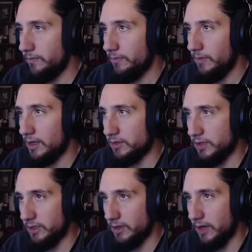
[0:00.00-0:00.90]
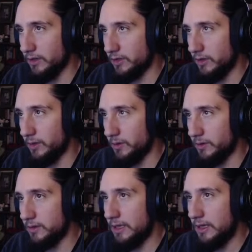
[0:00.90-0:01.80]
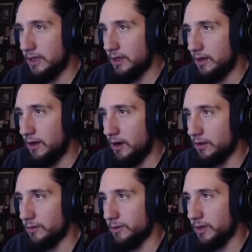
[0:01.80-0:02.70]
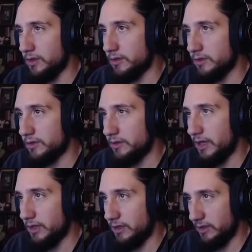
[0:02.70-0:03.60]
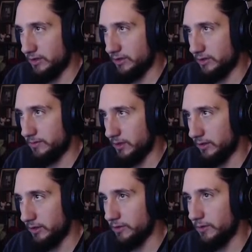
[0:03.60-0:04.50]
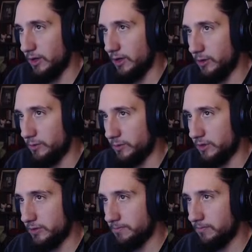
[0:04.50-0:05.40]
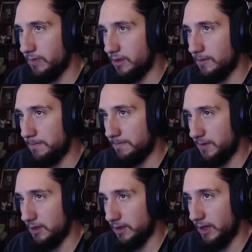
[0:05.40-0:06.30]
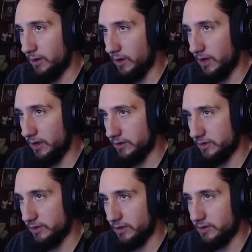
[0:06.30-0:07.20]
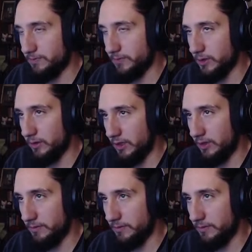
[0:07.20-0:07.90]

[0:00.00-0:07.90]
I see. Yeah. So all of these entities' collision volumes can likewise. It's literally